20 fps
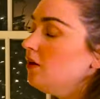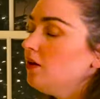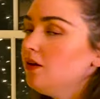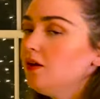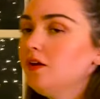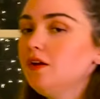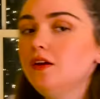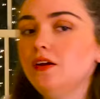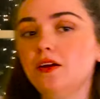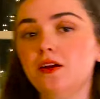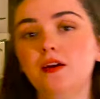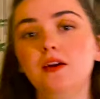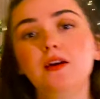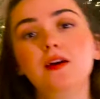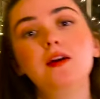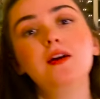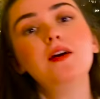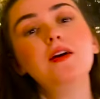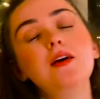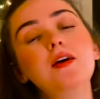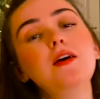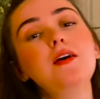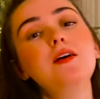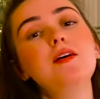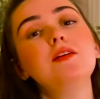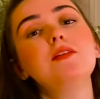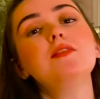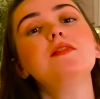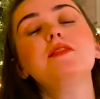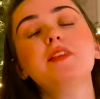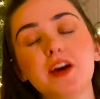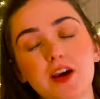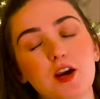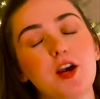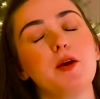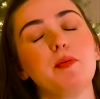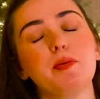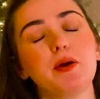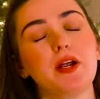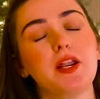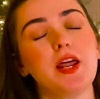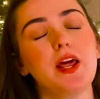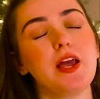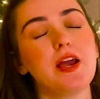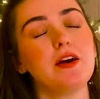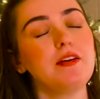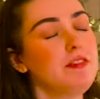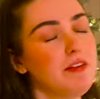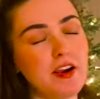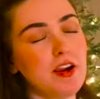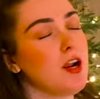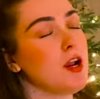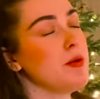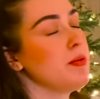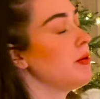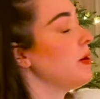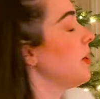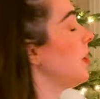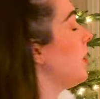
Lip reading: Very pretty, very pretty.